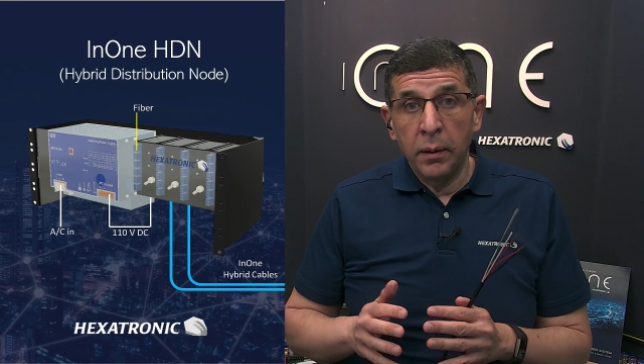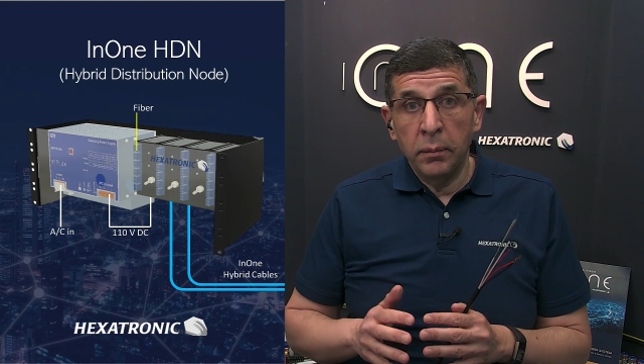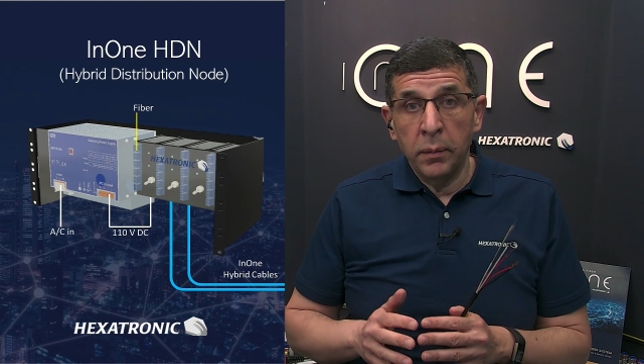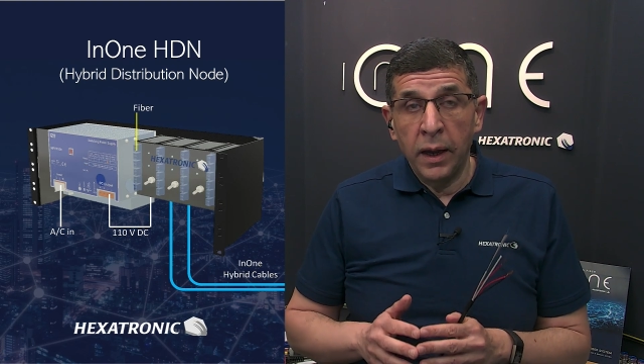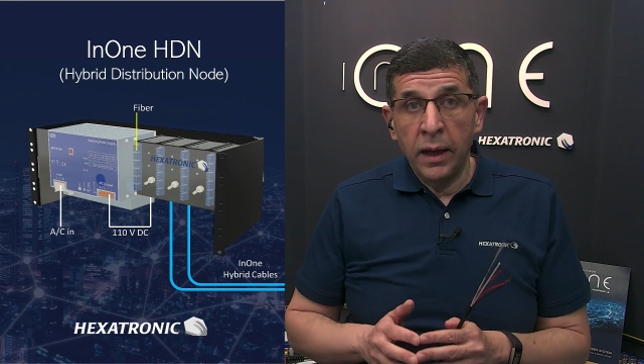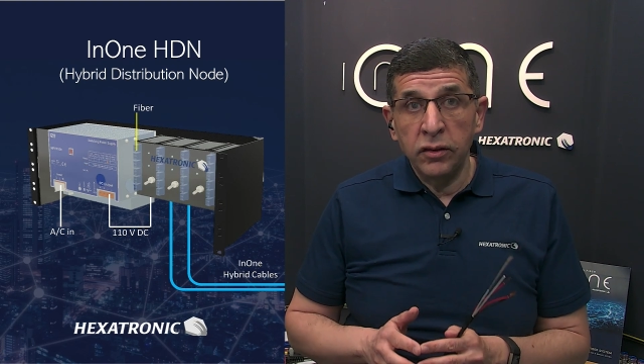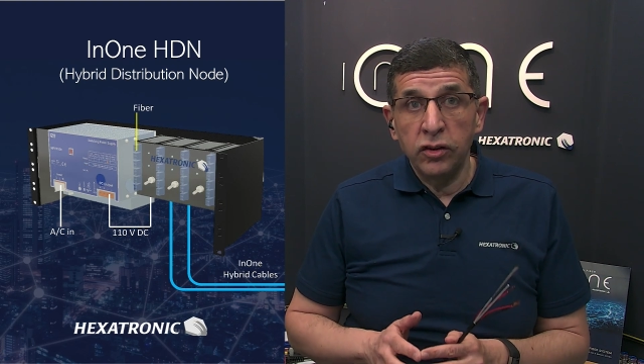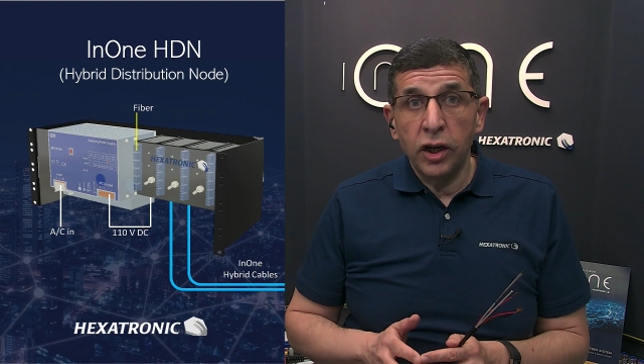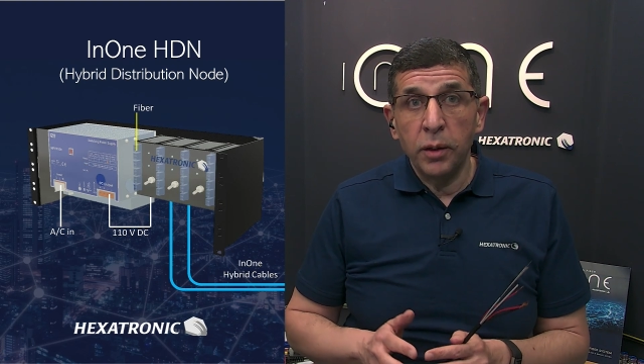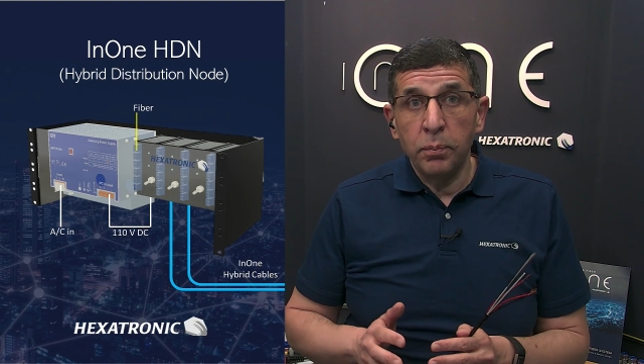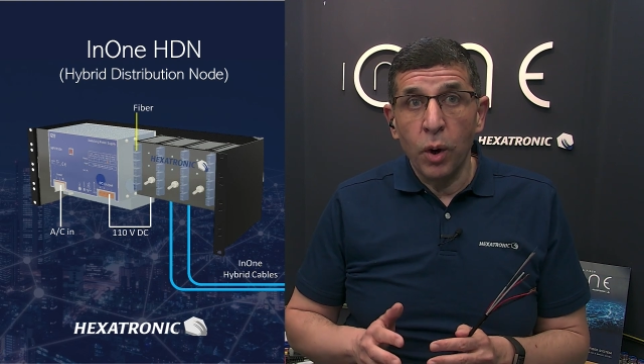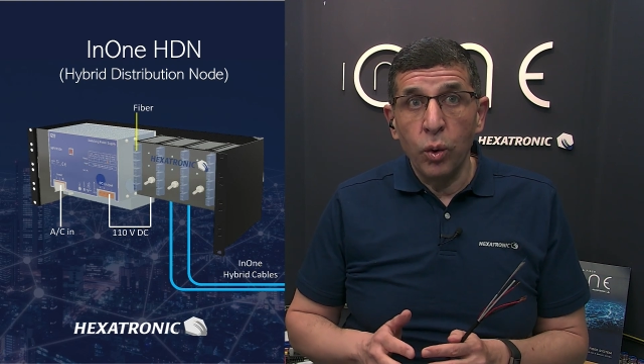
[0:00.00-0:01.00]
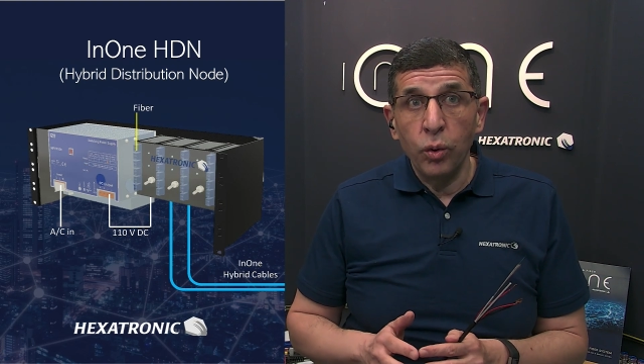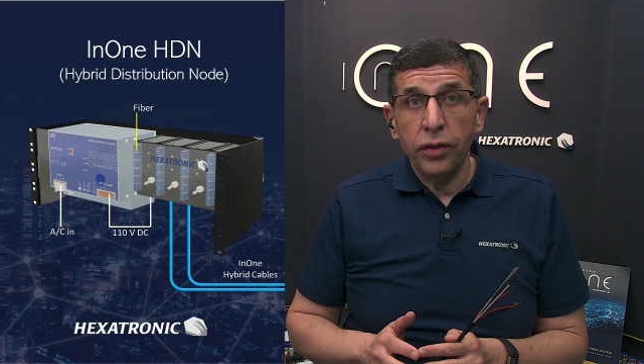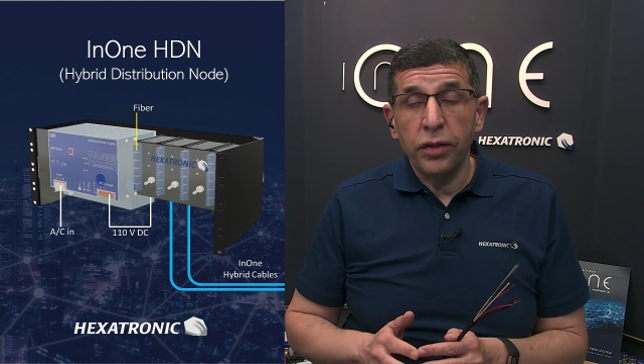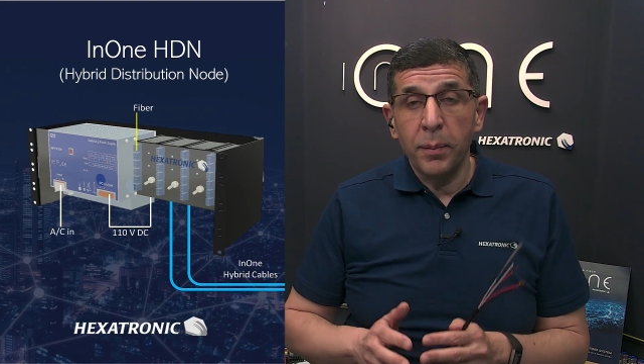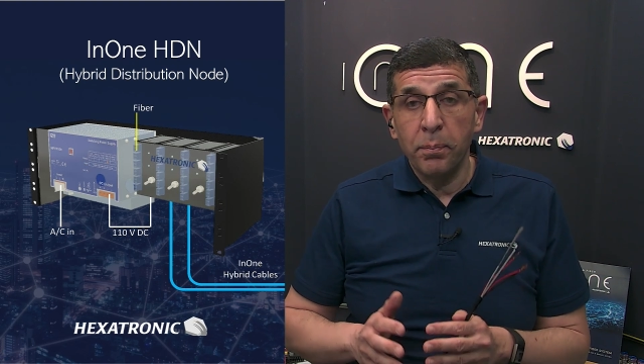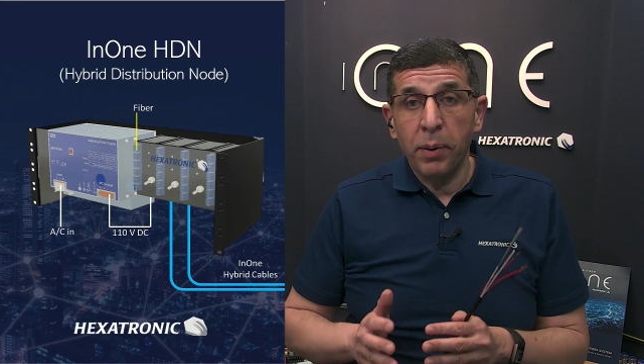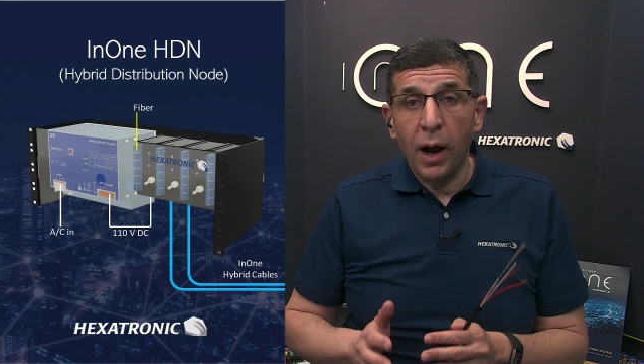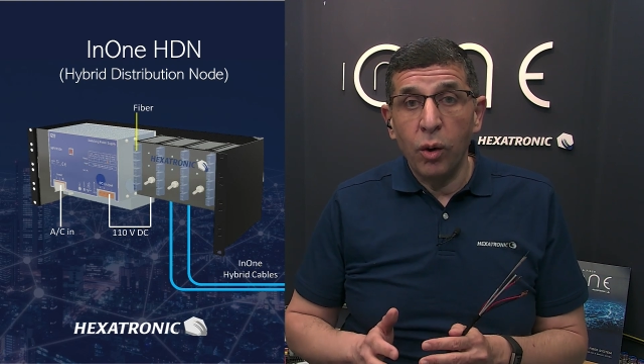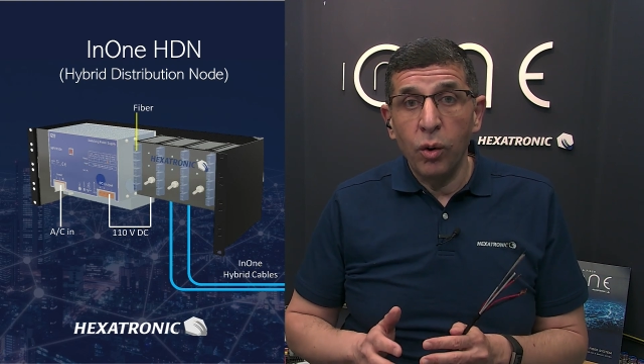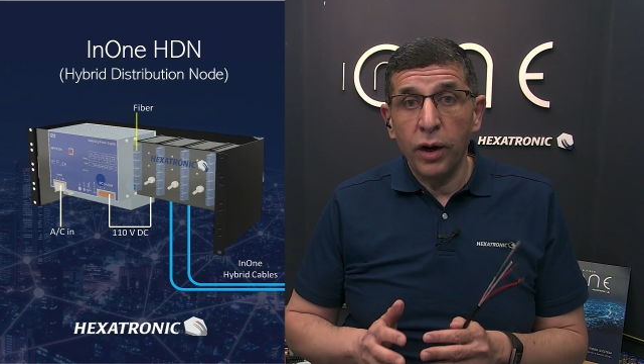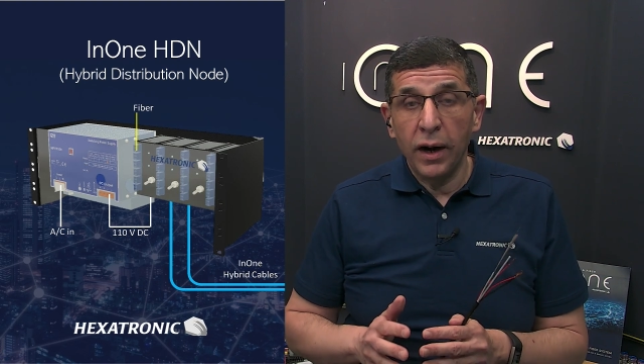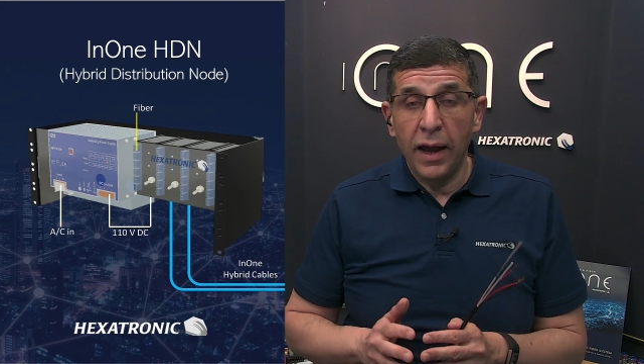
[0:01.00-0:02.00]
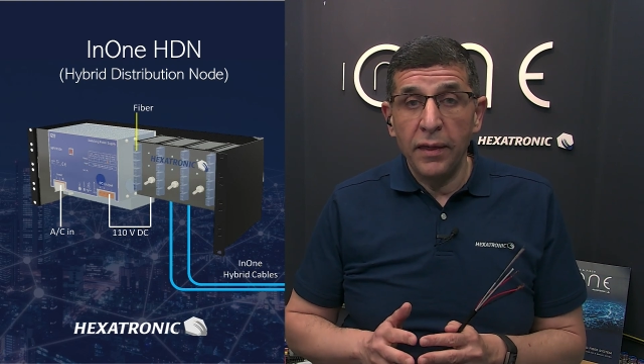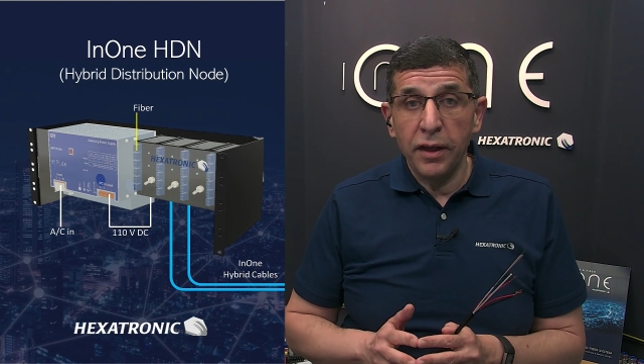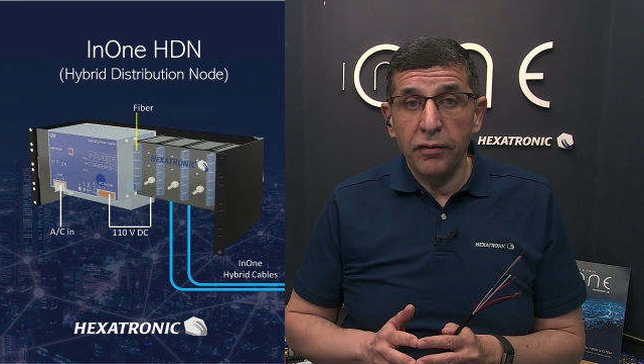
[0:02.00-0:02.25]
enter both the power and the